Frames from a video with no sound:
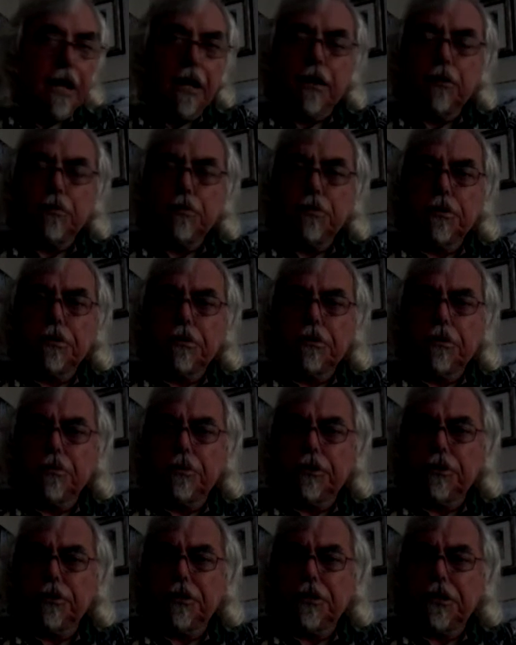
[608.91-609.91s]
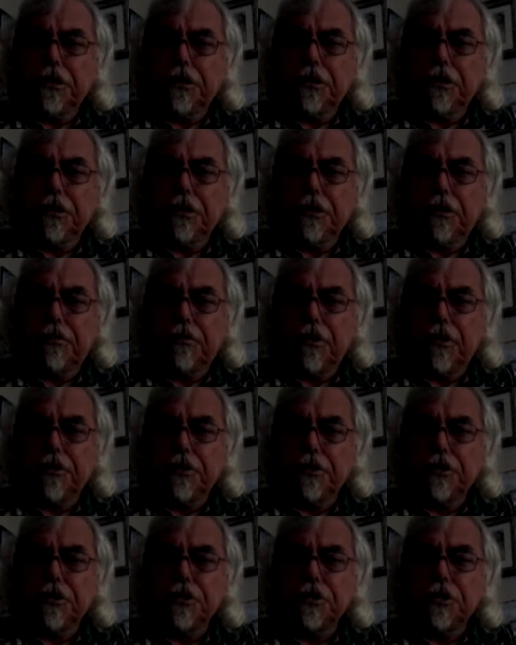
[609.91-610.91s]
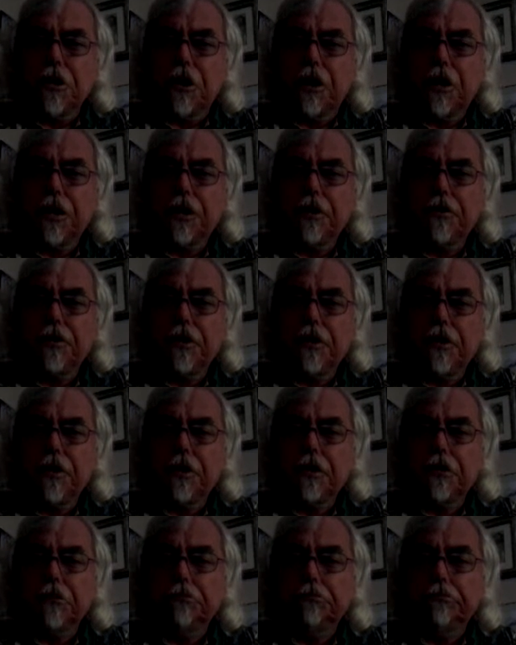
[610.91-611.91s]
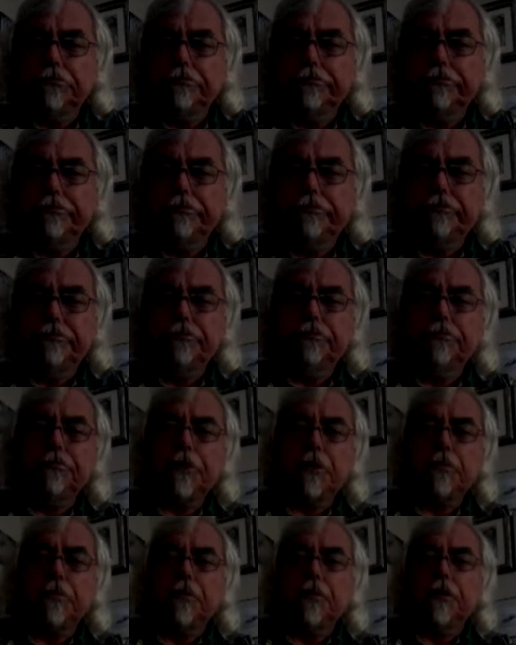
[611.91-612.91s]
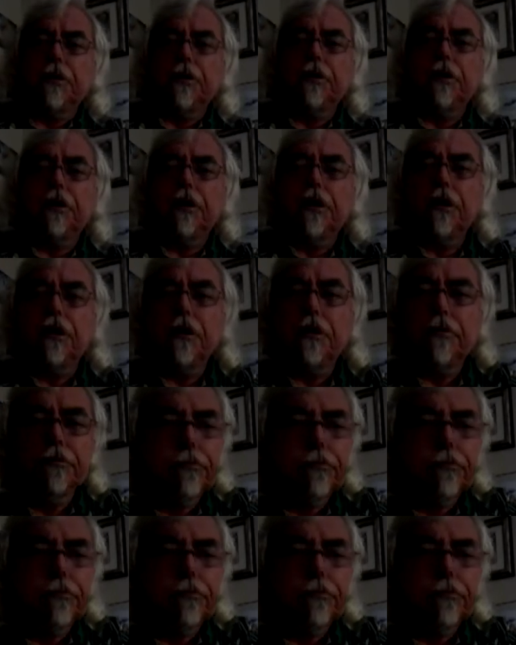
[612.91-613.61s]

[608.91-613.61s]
Are we looking rather dark there? Maybe we are.